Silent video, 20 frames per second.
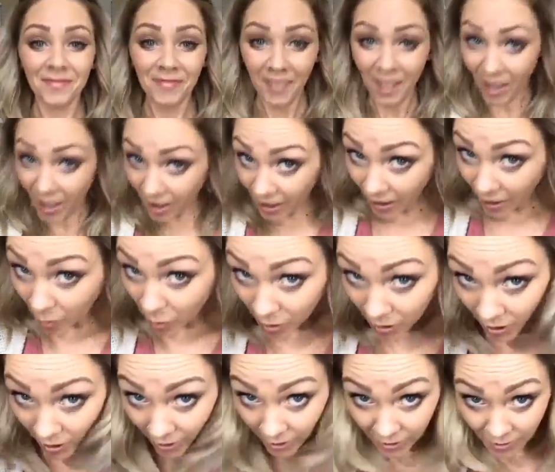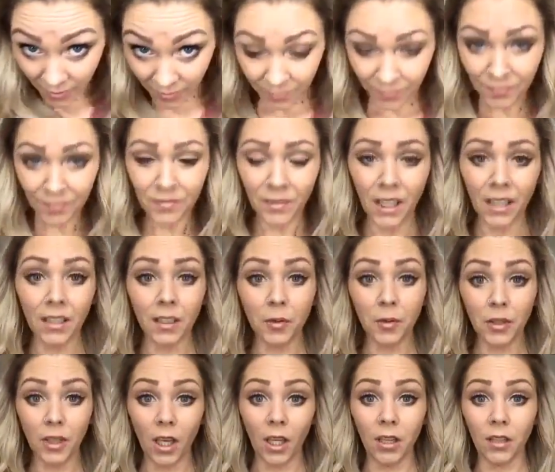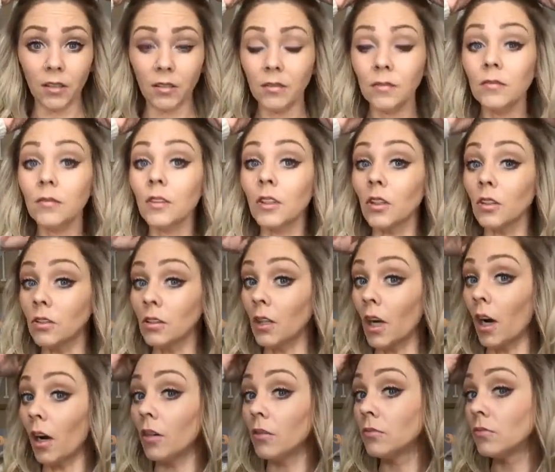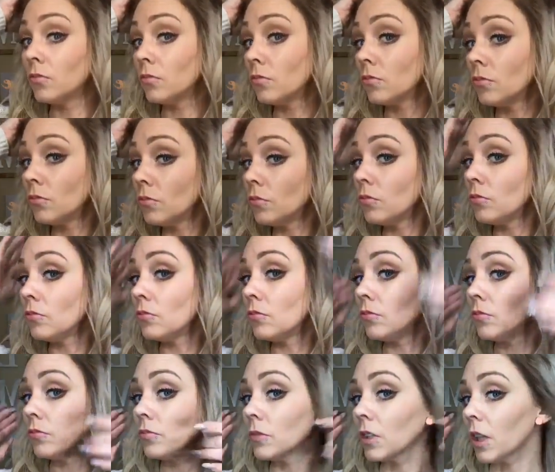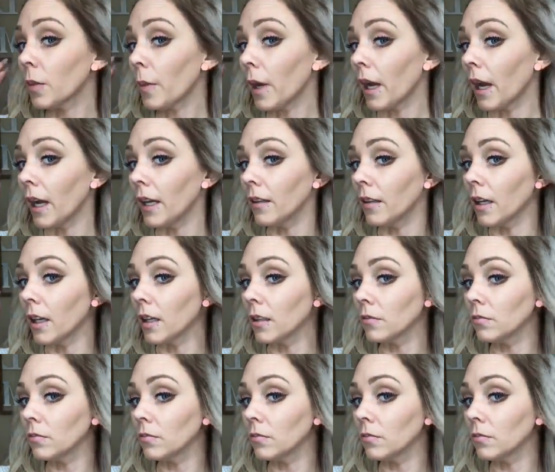All right, we're good. I think we're done. Good to go. Look at my highlight.